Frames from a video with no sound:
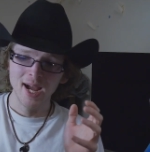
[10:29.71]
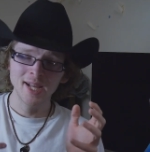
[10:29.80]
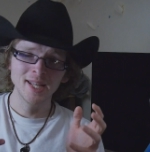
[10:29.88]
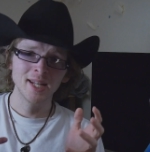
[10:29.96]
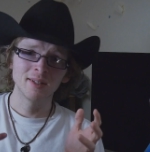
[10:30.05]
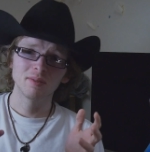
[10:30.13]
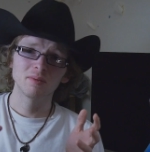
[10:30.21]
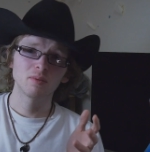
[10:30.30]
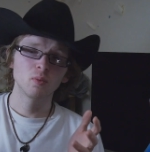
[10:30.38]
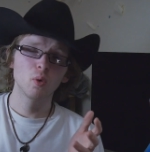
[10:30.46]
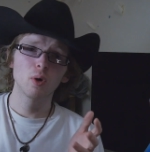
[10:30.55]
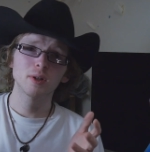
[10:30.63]
Again,
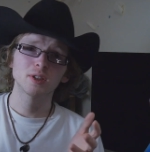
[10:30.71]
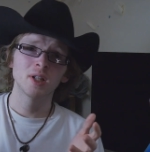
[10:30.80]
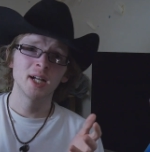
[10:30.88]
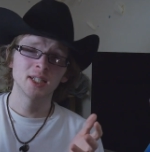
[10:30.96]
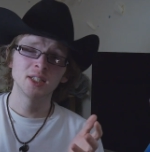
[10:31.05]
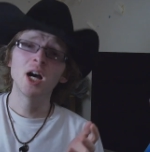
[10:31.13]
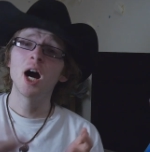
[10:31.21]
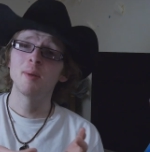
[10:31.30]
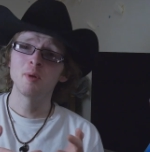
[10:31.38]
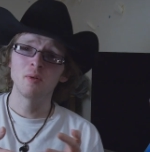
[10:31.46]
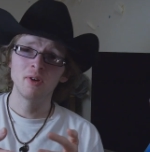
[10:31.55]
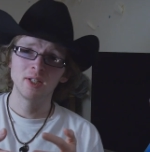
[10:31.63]
works like the
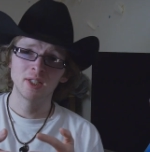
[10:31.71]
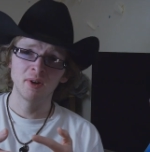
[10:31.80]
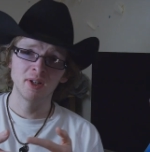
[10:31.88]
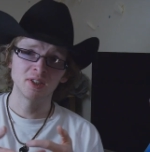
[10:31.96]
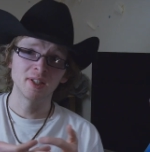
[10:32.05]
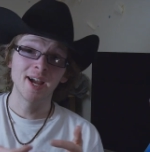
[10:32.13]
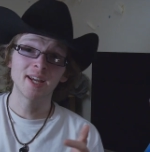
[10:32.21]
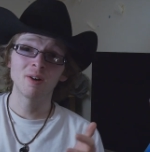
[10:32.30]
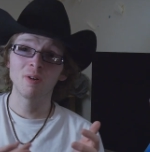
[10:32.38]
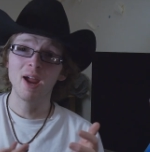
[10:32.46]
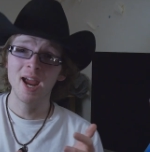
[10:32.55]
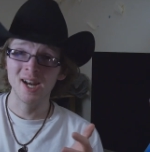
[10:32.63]
.mov series, like it
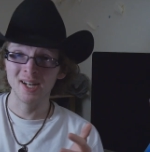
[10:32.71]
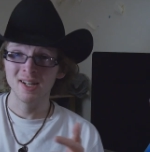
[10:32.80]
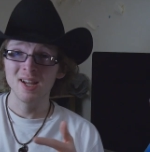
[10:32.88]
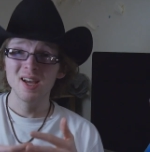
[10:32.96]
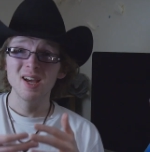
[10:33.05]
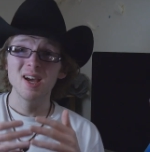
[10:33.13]
or hate it,